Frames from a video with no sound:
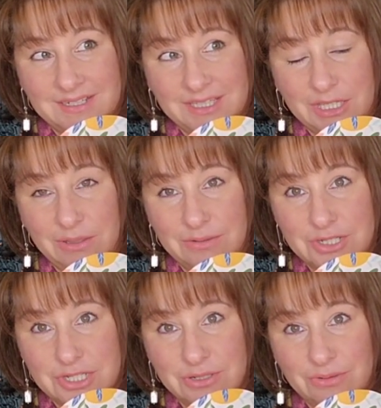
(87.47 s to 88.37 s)
cute
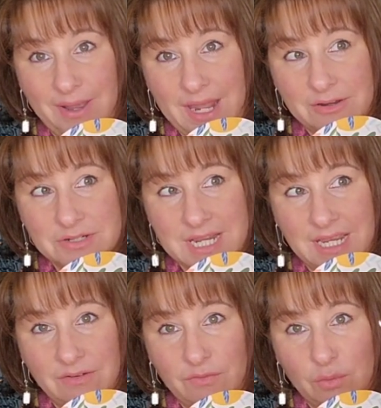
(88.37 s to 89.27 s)
to
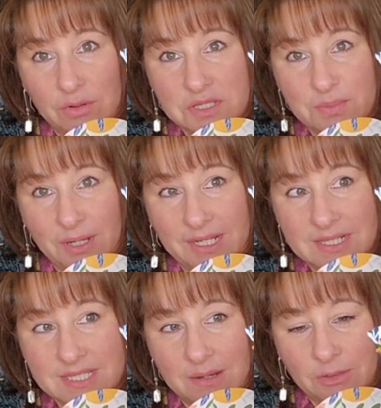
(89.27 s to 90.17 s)
entertain for spring and
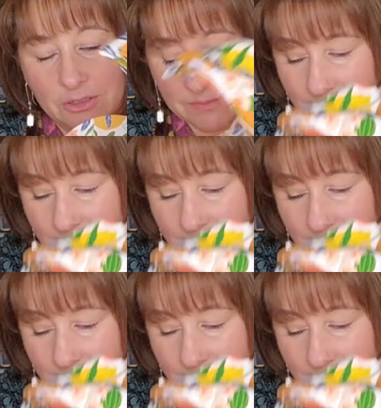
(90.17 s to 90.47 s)
summer.